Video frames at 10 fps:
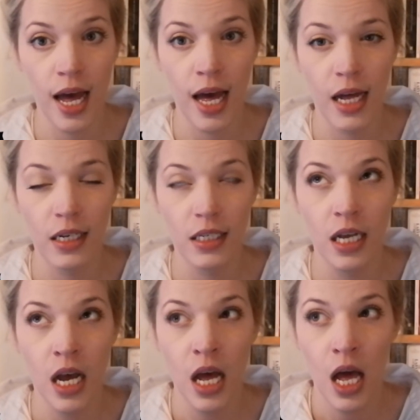And
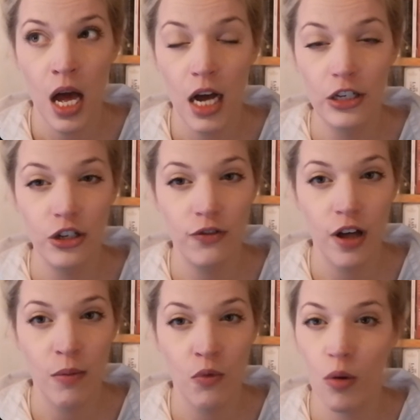I should have
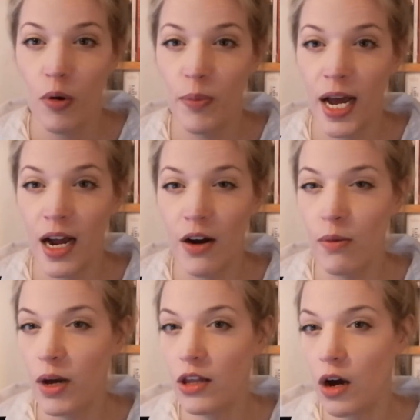come more prepared,
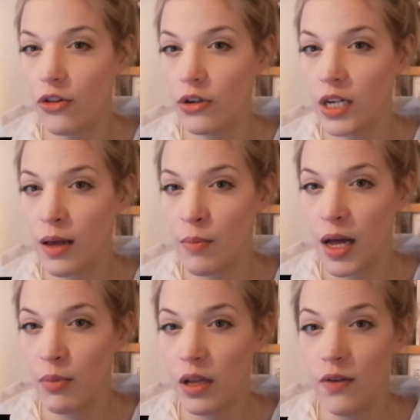but the author's name,
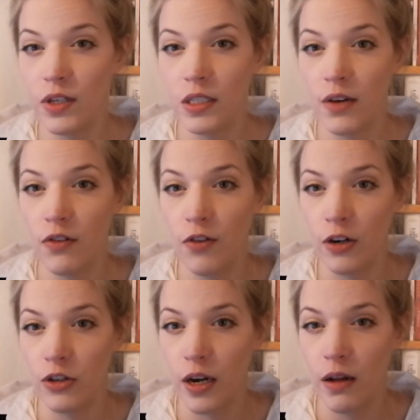I believe, is David
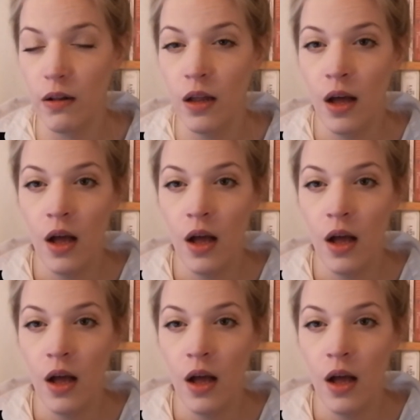Von